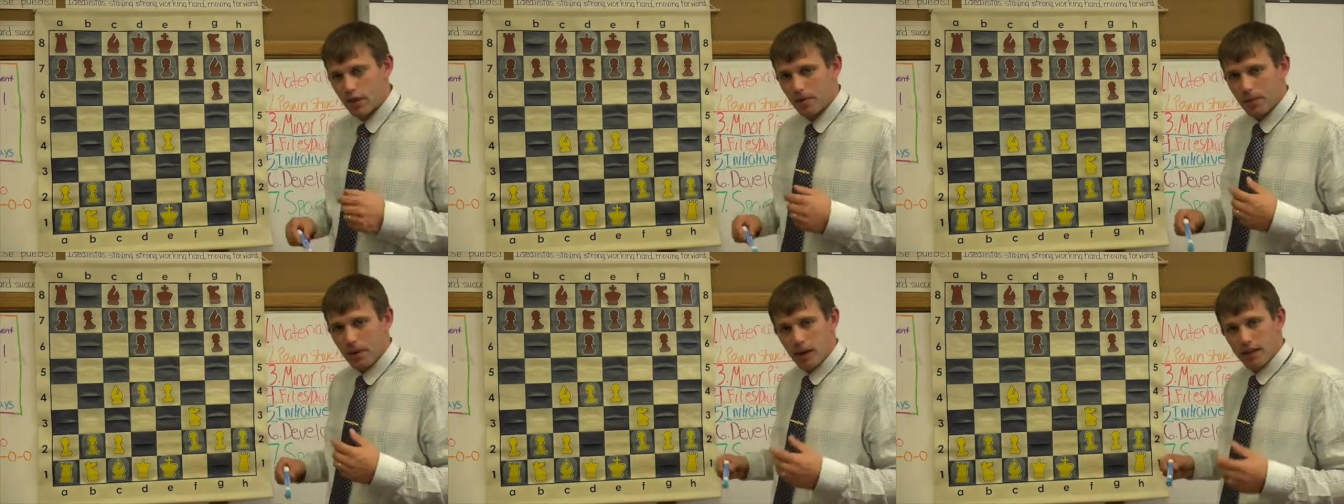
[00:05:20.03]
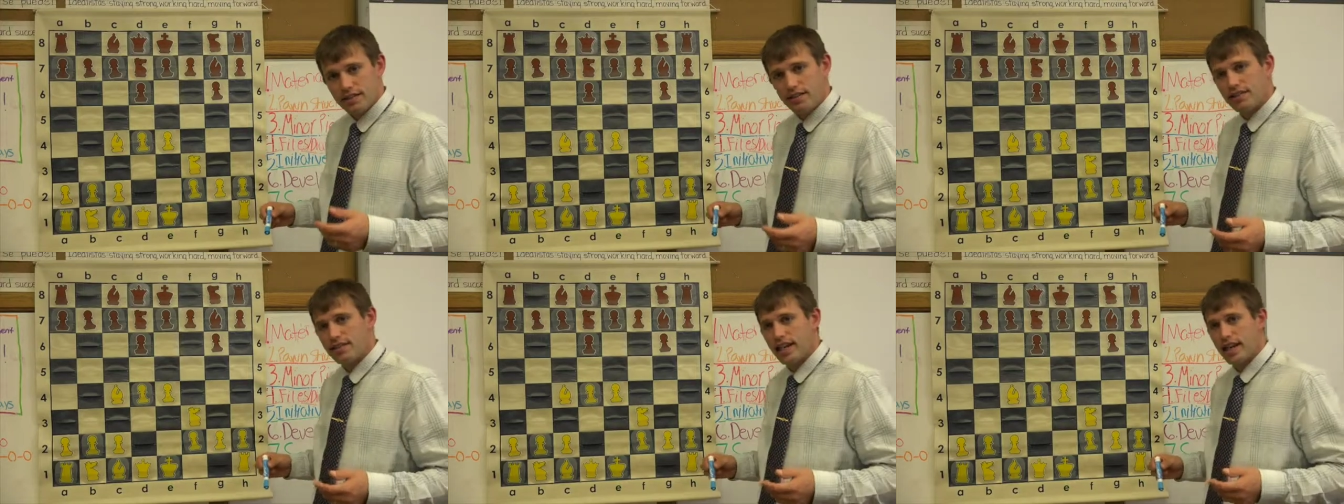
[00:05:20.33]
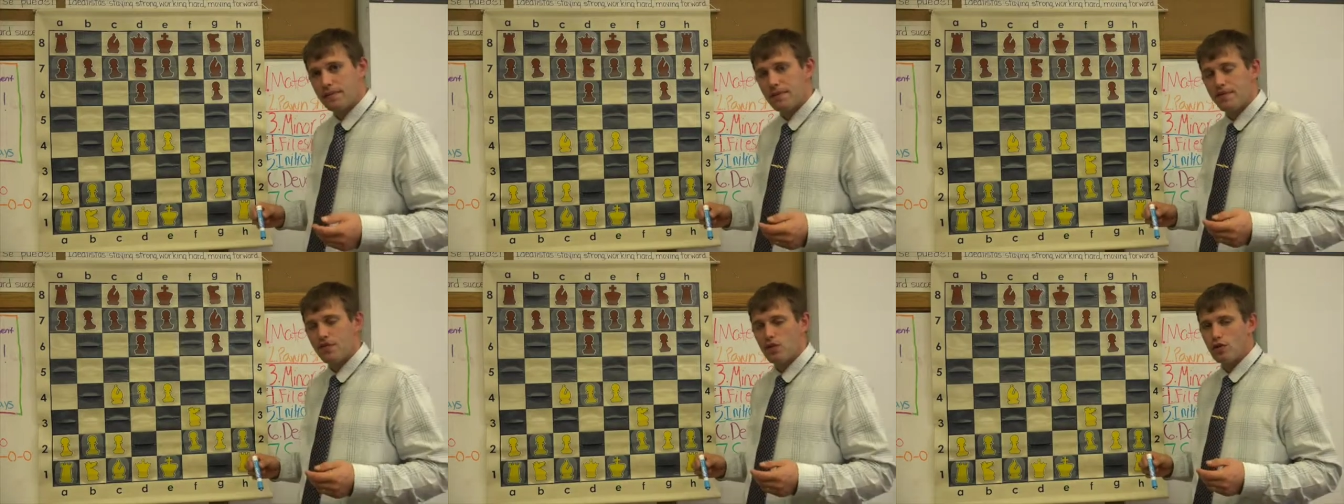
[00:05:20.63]
pause the
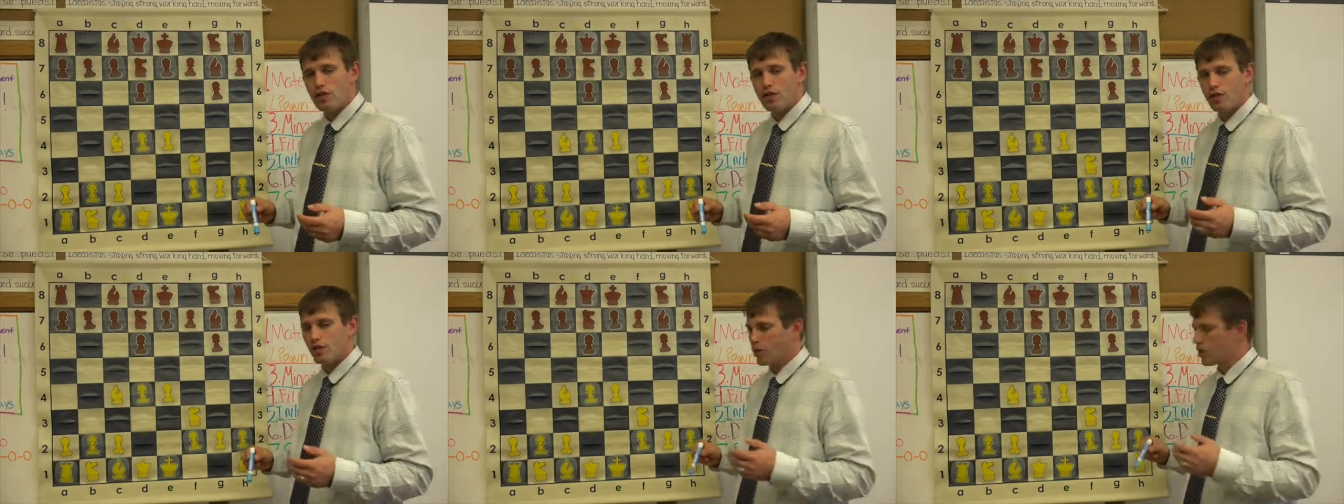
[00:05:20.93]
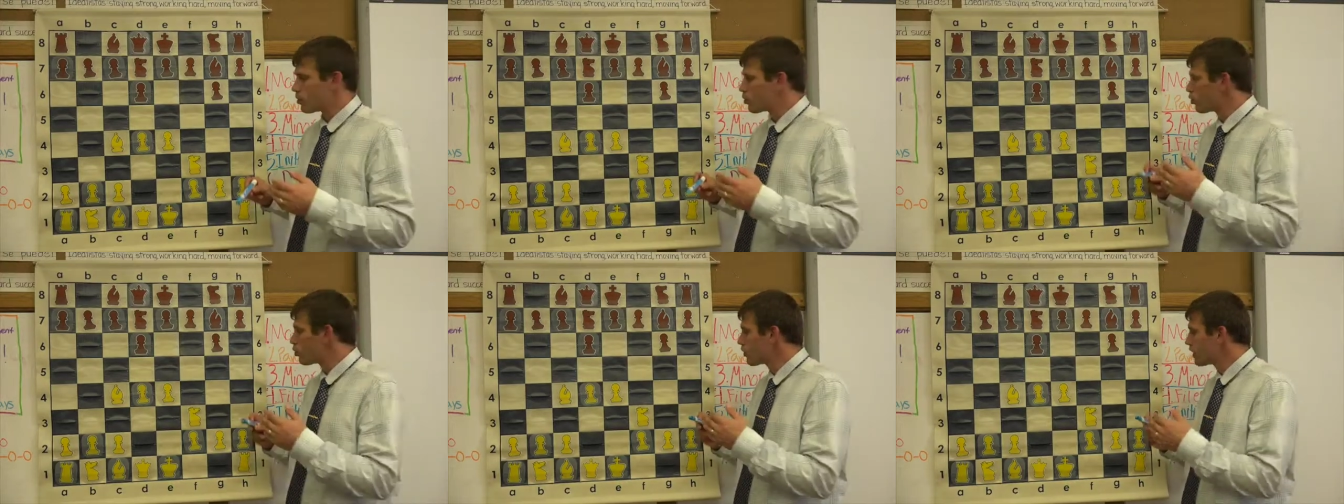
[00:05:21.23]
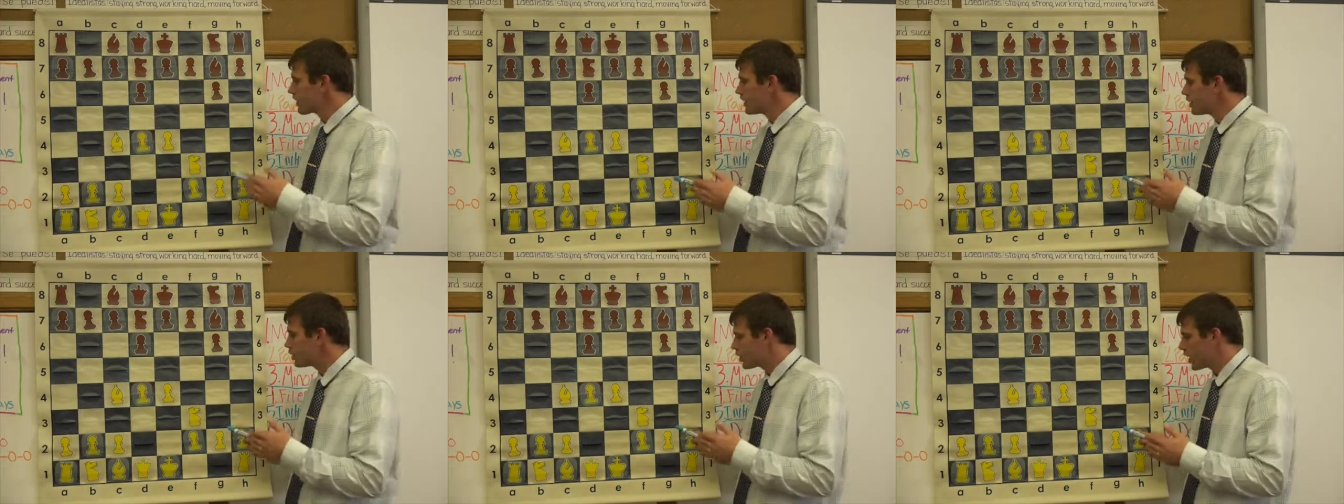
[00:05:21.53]
tape if you need to and
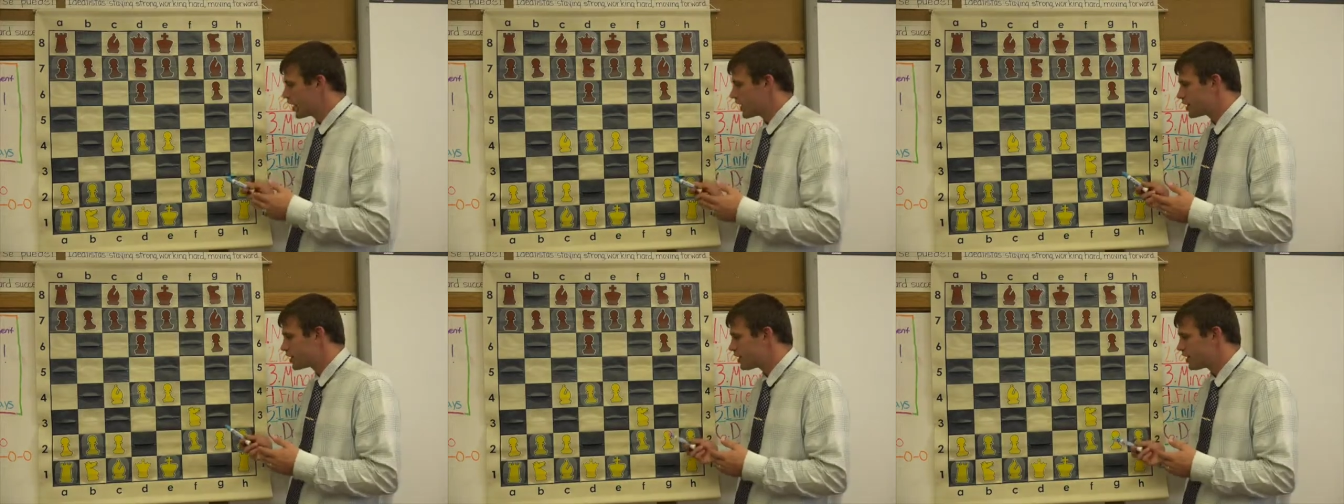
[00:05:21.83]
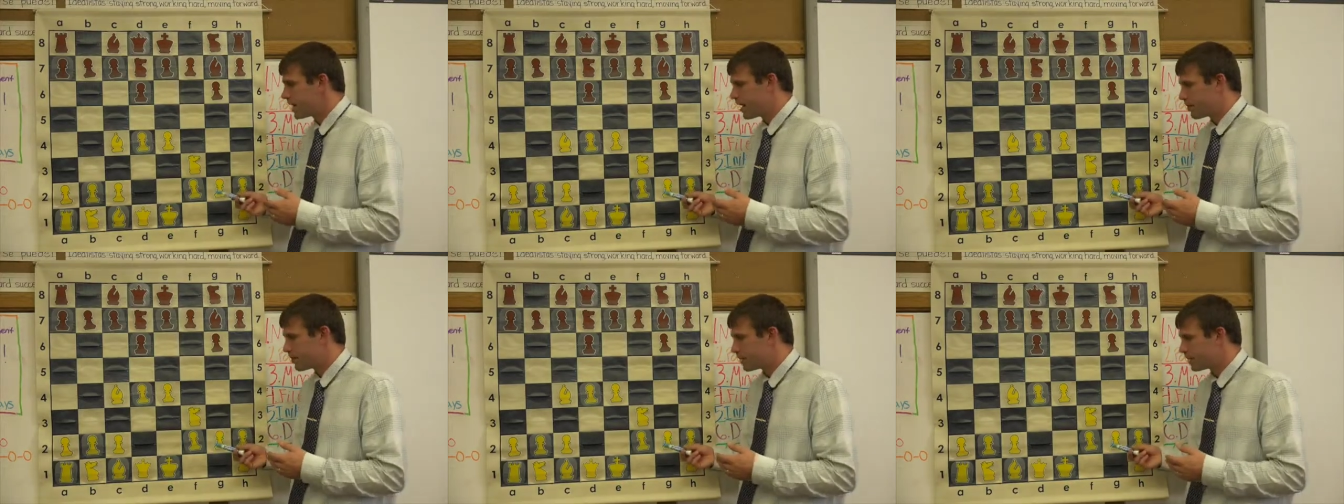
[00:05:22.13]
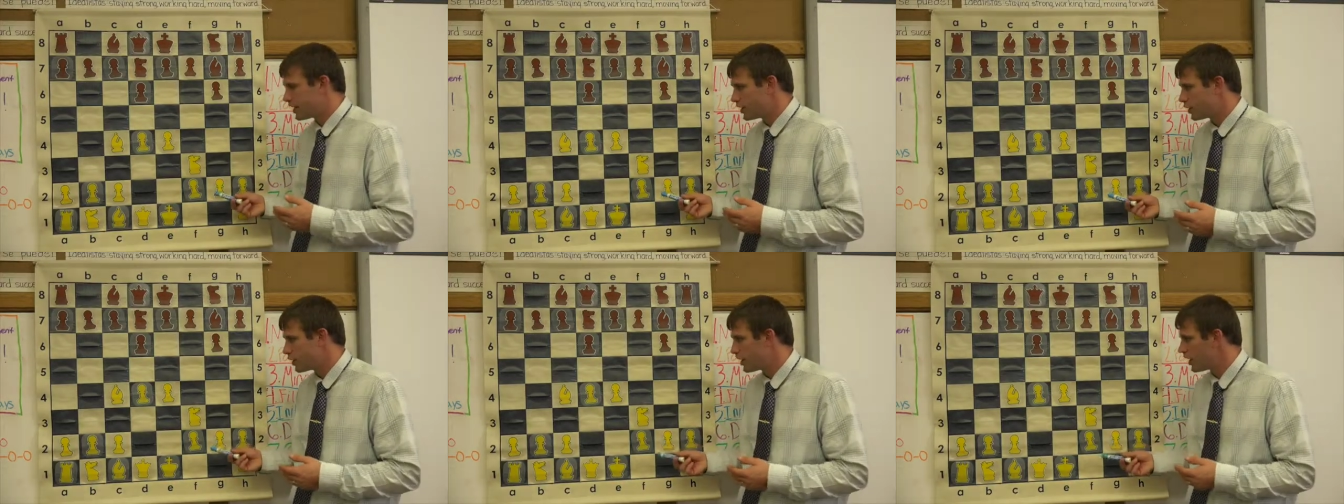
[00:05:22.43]
really try to see that
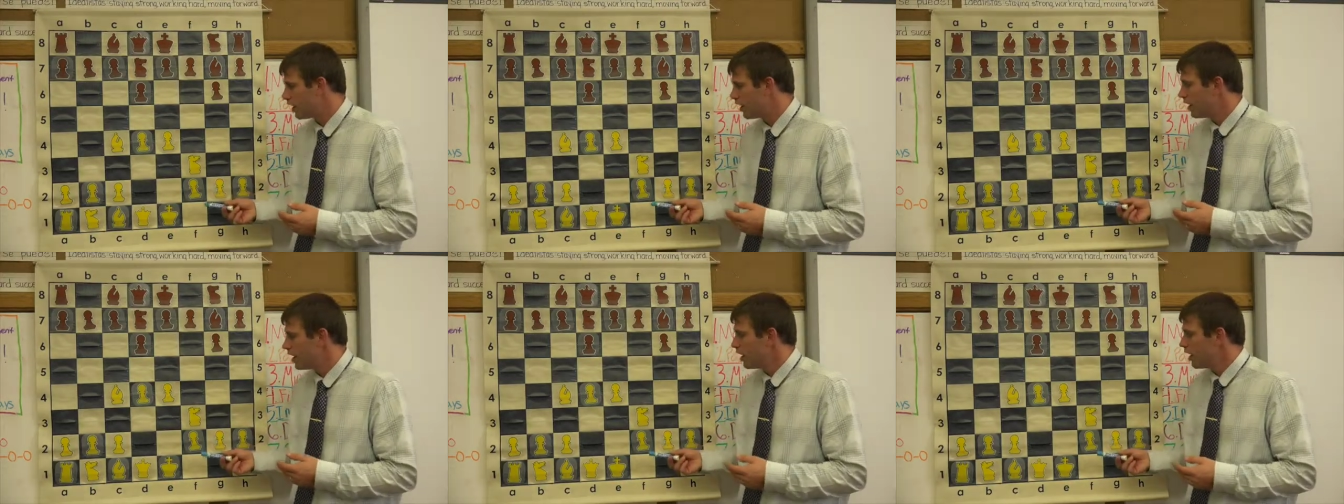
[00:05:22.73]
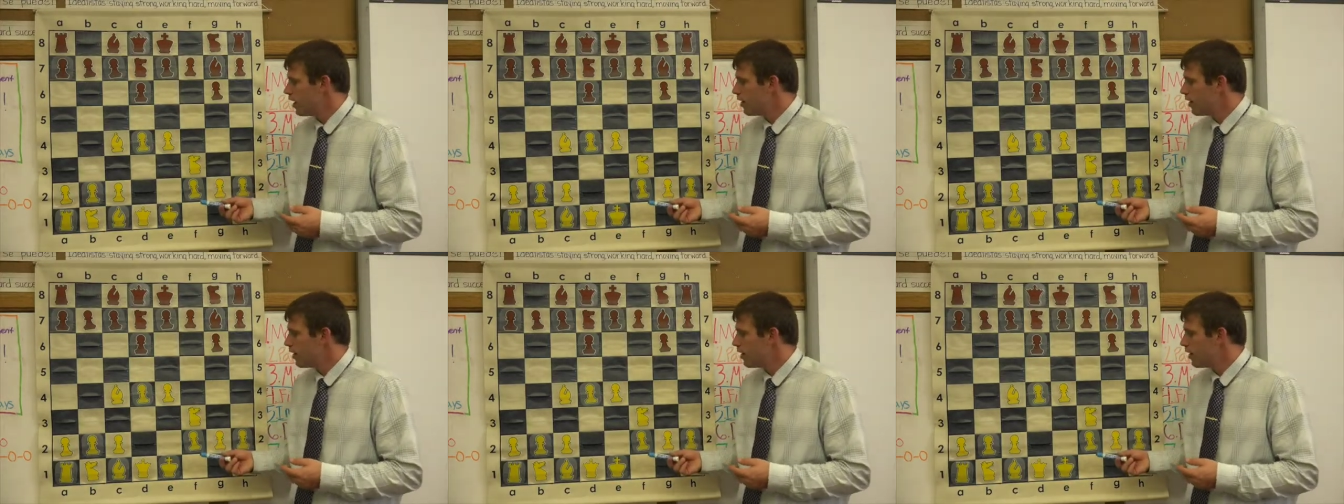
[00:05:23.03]
position.